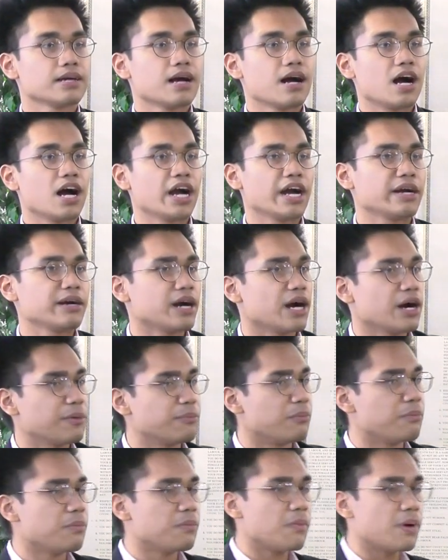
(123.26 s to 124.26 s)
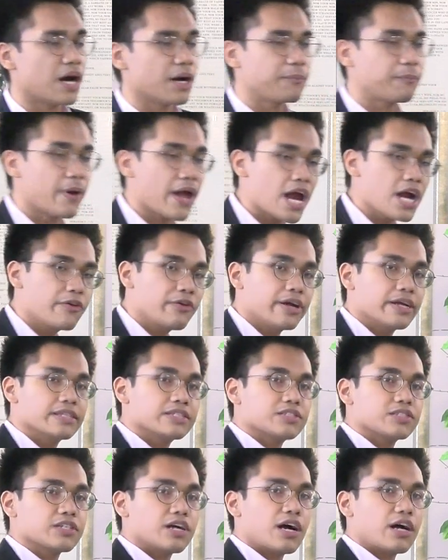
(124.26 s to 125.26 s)
Our
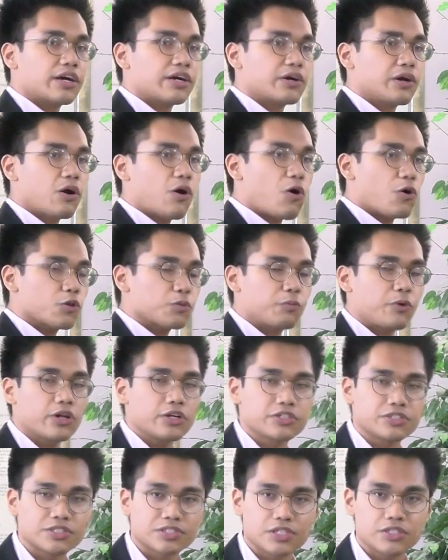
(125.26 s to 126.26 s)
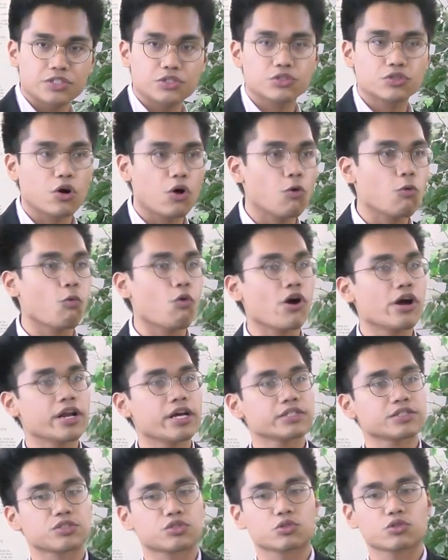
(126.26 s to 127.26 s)
parents, our old brothers and sisters don't want
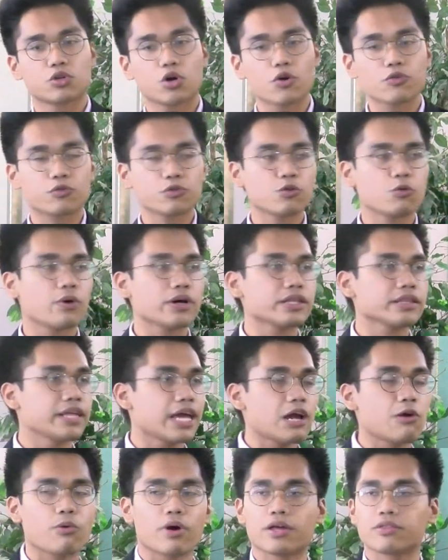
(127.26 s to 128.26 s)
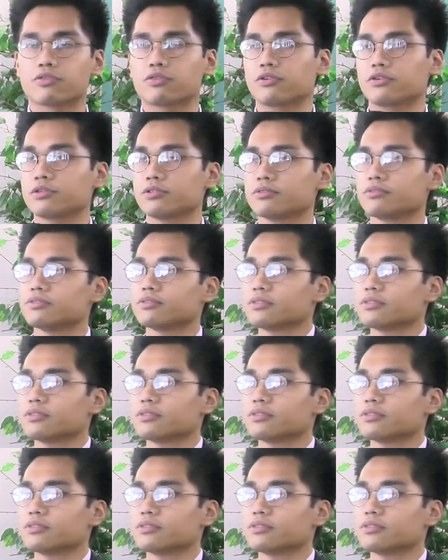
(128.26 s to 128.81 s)
us to go through what they went through.